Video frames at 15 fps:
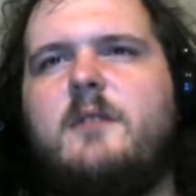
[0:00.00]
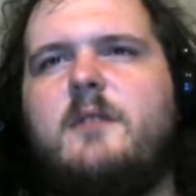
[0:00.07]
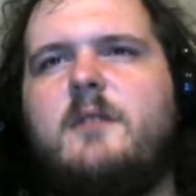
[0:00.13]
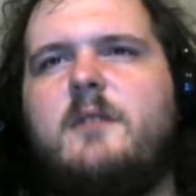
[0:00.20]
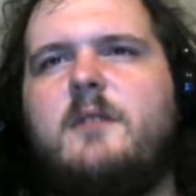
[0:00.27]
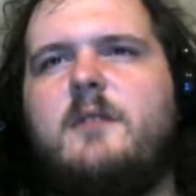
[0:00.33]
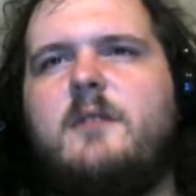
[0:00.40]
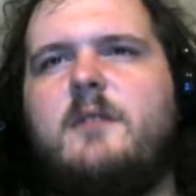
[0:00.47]

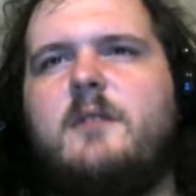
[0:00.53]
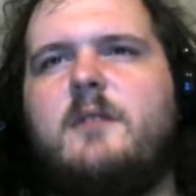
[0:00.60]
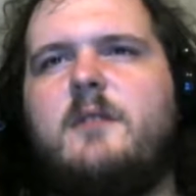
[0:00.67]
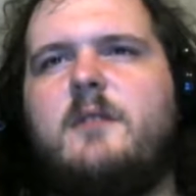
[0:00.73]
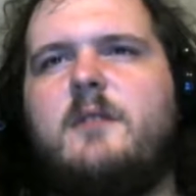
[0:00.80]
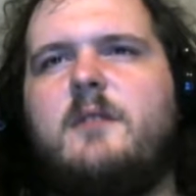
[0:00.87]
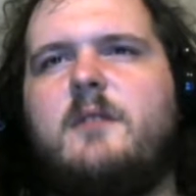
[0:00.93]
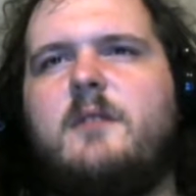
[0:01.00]
There's no need
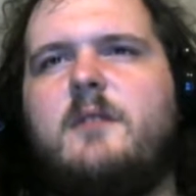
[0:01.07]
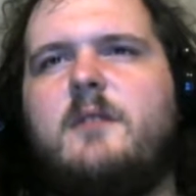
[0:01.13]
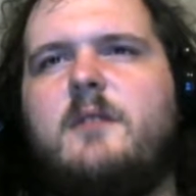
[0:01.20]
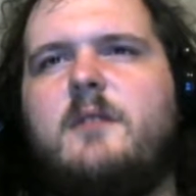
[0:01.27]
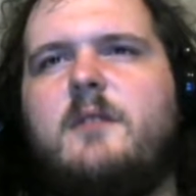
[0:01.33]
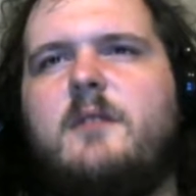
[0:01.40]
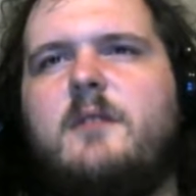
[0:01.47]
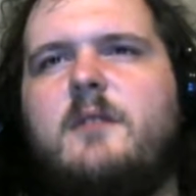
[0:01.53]
for that. That
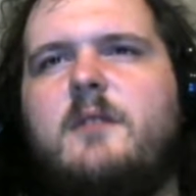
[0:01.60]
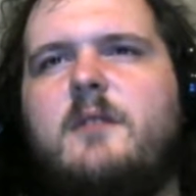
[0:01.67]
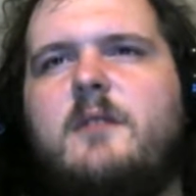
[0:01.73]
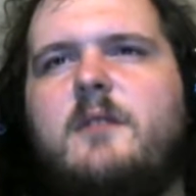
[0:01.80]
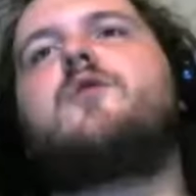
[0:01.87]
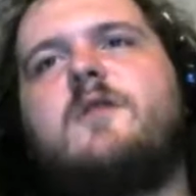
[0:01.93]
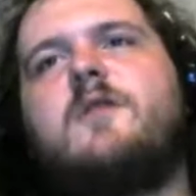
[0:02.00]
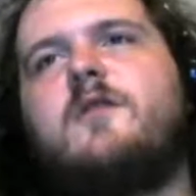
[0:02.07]
one was just
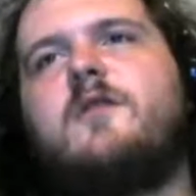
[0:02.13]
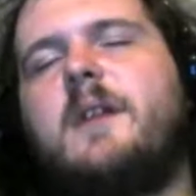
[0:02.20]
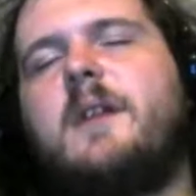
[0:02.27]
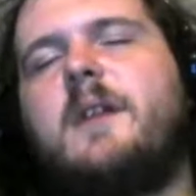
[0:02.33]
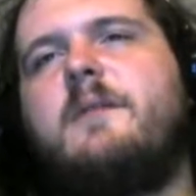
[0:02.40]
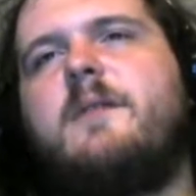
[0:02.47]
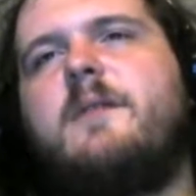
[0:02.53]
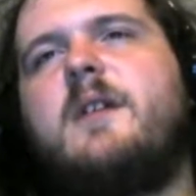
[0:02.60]
too over the
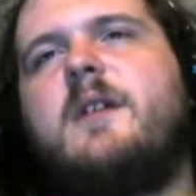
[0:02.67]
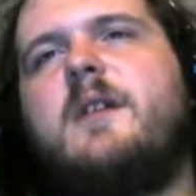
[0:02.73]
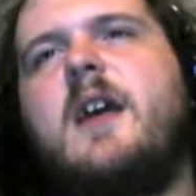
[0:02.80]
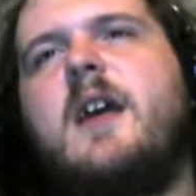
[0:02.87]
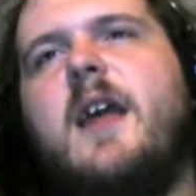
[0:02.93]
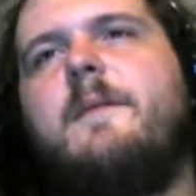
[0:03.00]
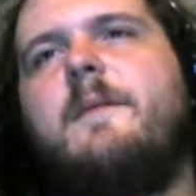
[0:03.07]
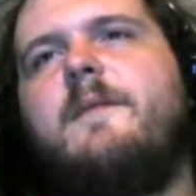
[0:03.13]
top. Like
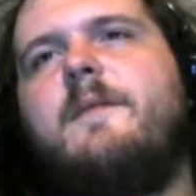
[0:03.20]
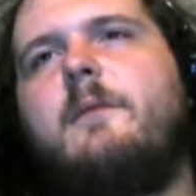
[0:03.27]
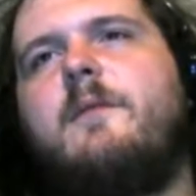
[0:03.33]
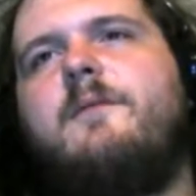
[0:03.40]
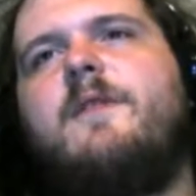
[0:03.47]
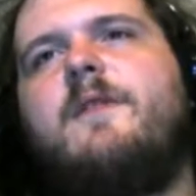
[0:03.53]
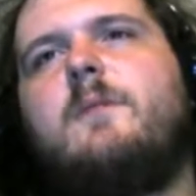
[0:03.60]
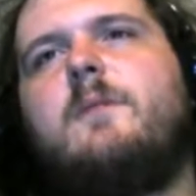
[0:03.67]
if
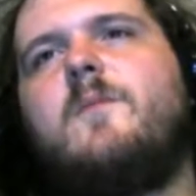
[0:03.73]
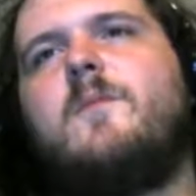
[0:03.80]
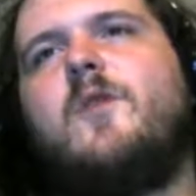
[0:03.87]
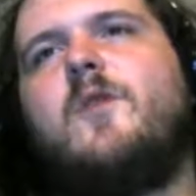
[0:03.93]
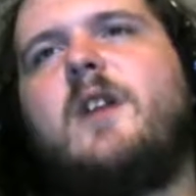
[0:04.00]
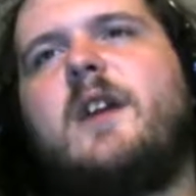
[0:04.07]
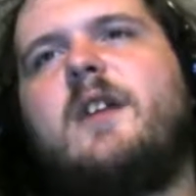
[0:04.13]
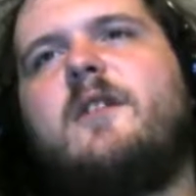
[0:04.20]
that one
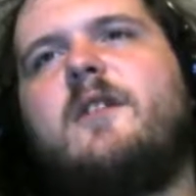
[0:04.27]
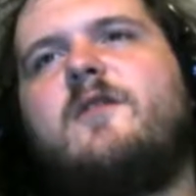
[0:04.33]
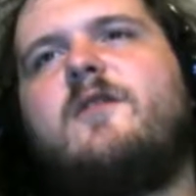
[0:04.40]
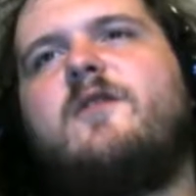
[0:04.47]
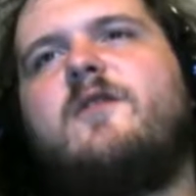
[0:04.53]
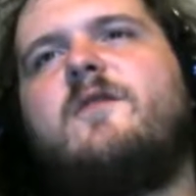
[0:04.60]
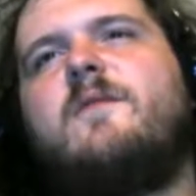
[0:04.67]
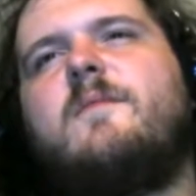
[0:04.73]
felt more like
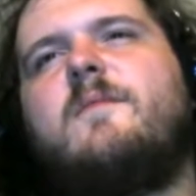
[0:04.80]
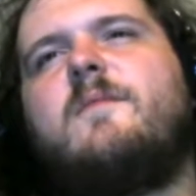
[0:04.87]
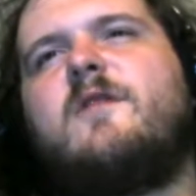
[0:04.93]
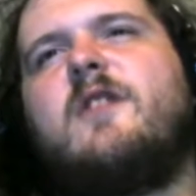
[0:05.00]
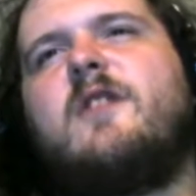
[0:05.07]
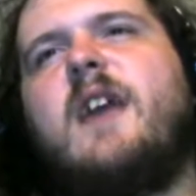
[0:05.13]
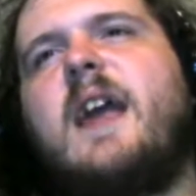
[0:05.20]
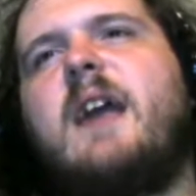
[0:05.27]
a
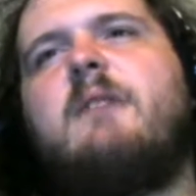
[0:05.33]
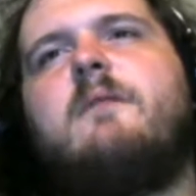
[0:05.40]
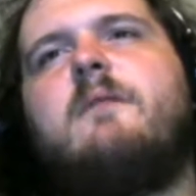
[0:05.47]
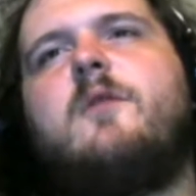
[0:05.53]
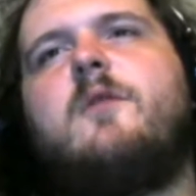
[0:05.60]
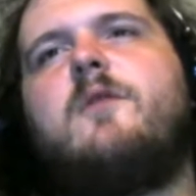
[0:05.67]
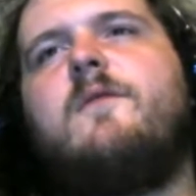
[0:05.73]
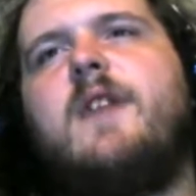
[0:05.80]

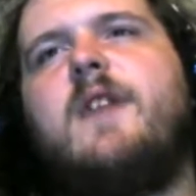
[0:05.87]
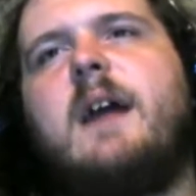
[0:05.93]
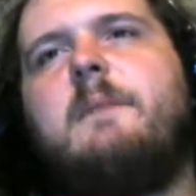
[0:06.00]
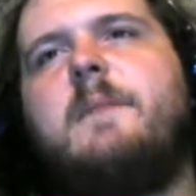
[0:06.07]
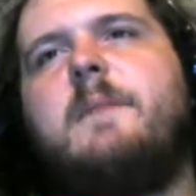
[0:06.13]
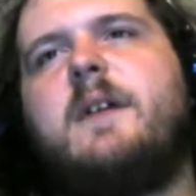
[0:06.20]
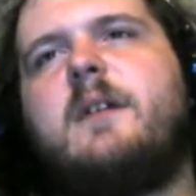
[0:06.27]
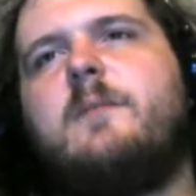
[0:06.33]
scary movie,
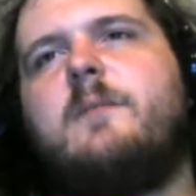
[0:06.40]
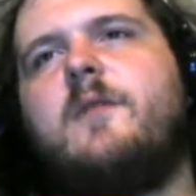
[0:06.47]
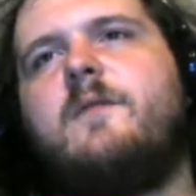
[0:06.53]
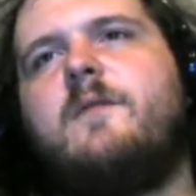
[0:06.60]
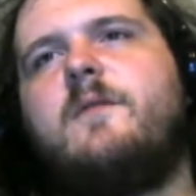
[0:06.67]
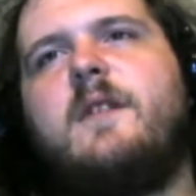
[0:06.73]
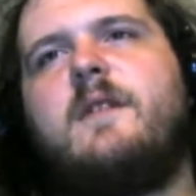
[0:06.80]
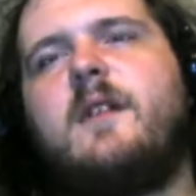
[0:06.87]
epic movie
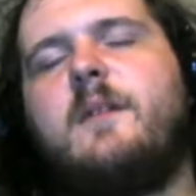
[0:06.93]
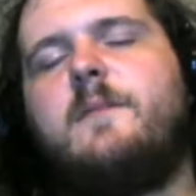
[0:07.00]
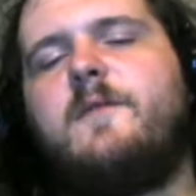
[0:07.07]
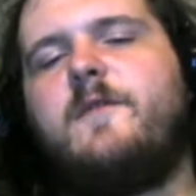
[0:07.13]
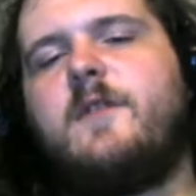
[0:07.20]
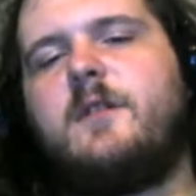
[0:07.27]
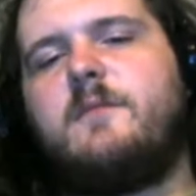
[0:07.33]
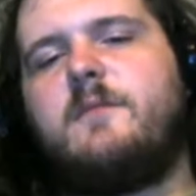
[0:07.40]
type
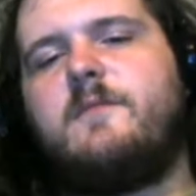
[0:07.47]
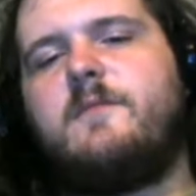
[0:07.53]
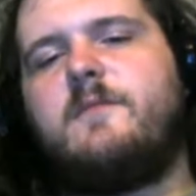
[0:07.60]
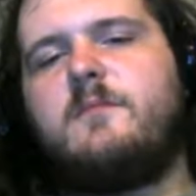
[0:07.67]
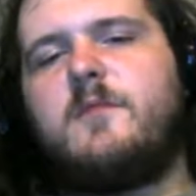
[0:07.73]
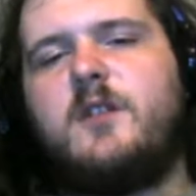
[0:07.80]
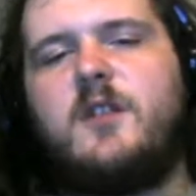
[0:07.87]
film than one of these.